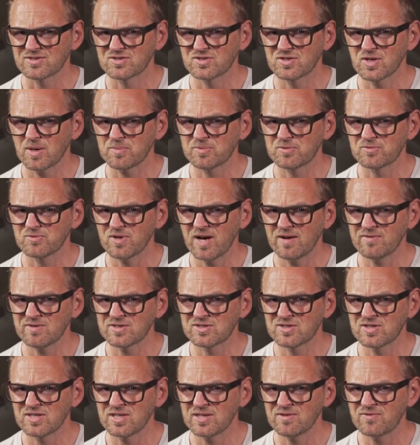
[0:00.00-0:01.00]
stop
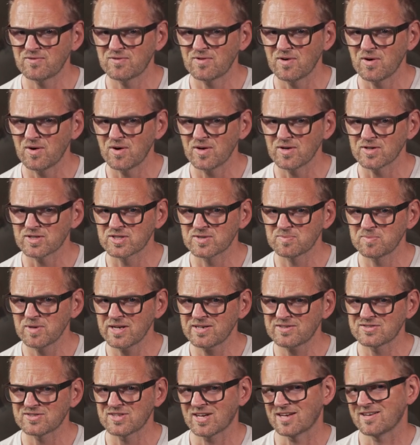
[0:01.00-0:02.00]
gravity for a
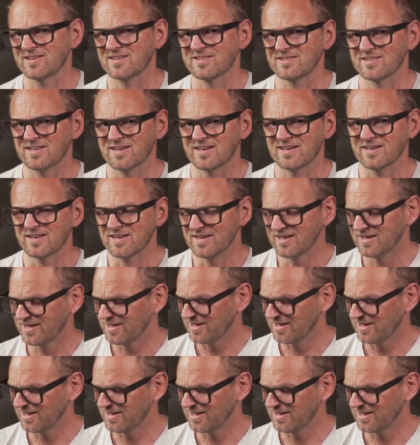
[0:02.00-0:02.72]
split second there.